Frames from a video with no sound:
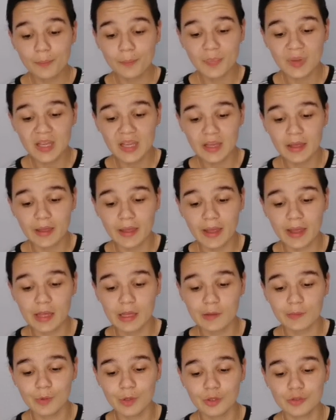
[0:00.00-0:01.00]
being
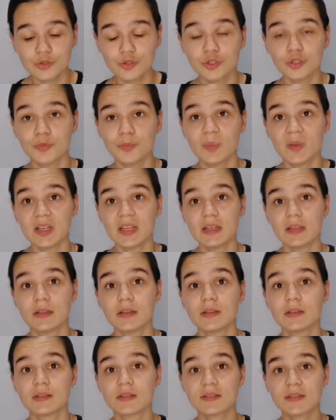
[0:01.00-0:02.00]
able to
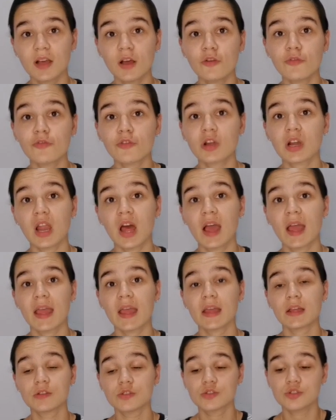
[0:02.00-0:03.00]
be
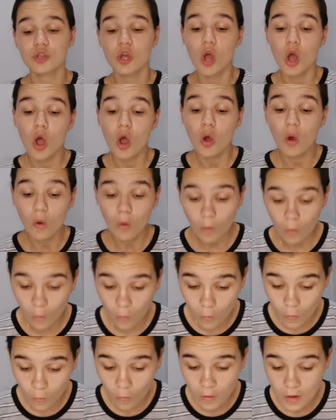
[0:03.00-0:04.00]
self-reliant,
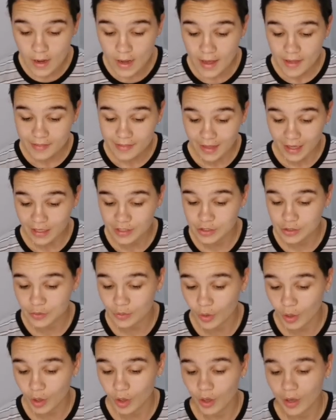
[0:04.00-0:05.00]
or that
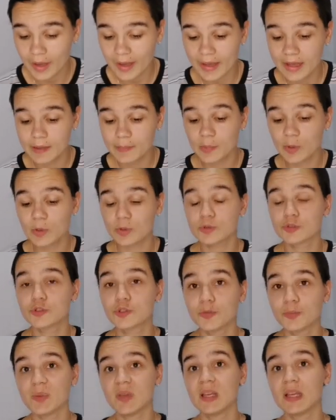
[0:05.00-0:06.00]
you are able
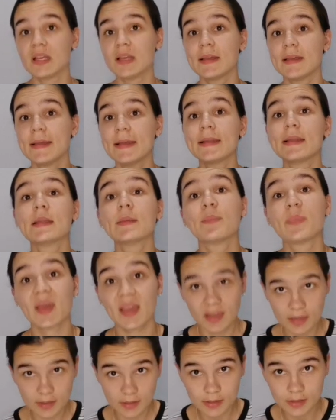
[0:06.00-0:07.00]
to be
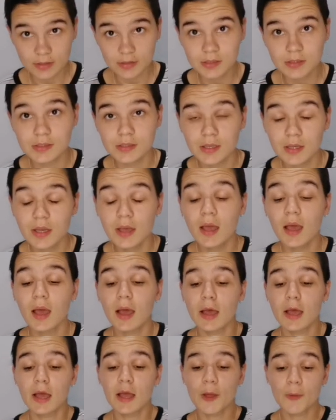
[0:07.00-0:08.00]
independent.
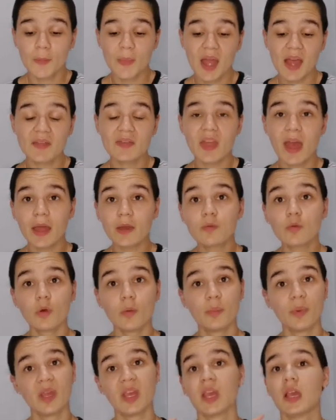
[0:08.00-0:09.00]
And that
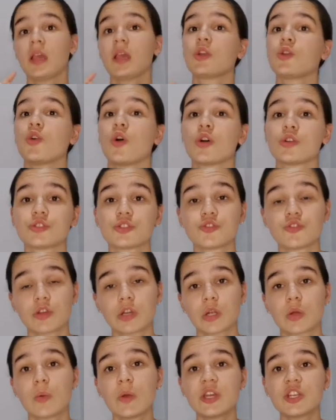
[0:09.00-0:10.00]
will be in
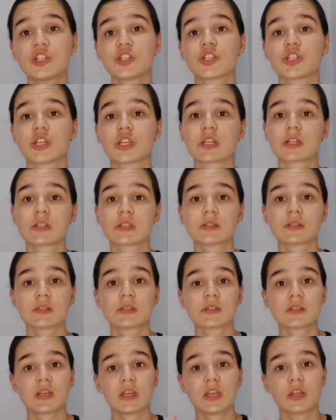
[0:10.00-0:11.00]
answering
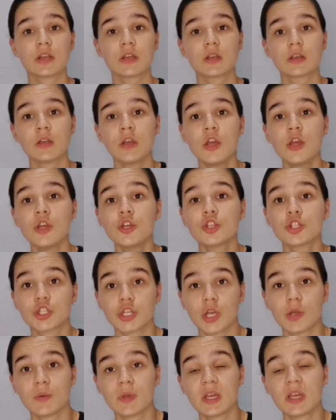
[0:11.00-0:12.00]
questions, in
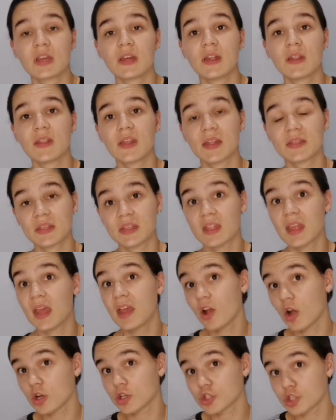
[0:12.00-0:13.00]
showing that
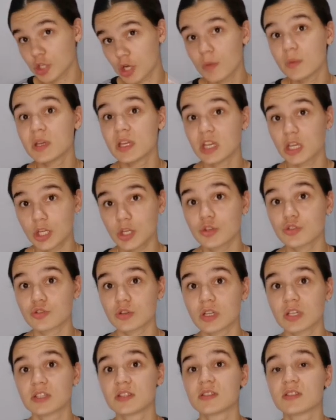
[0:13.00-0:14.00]
they are showing
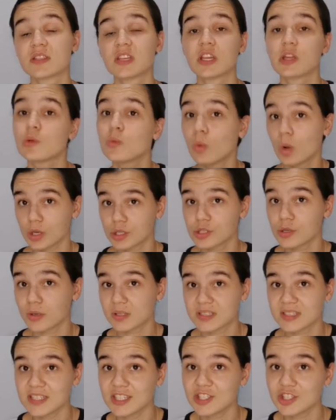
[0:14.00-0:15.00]
interest in what you
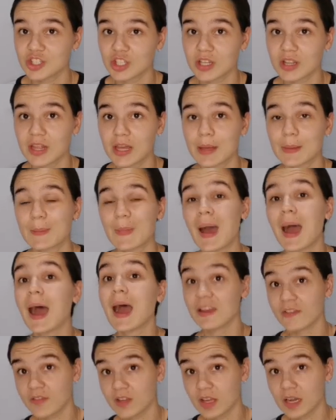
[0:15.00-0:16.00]
are teaching them.
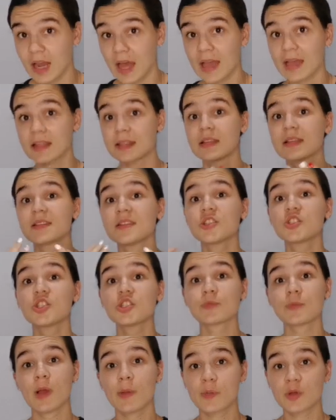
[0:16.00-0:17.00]
I feel like, this is
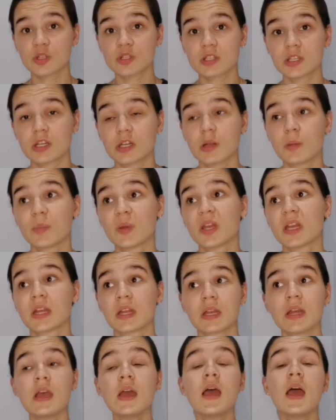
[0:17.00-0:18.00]
just my personal
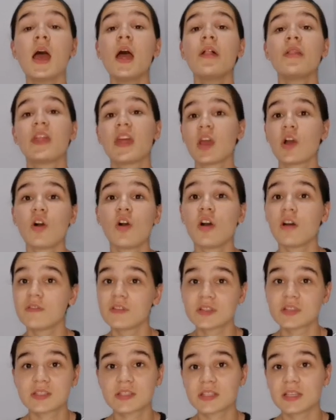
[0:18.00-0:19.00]
opinion, there are
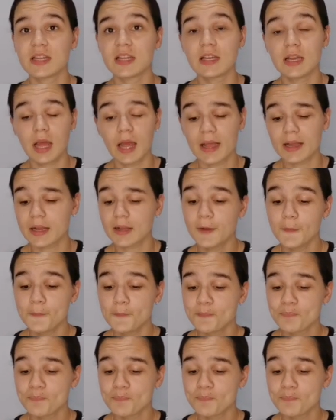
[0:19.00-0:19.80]
obviously like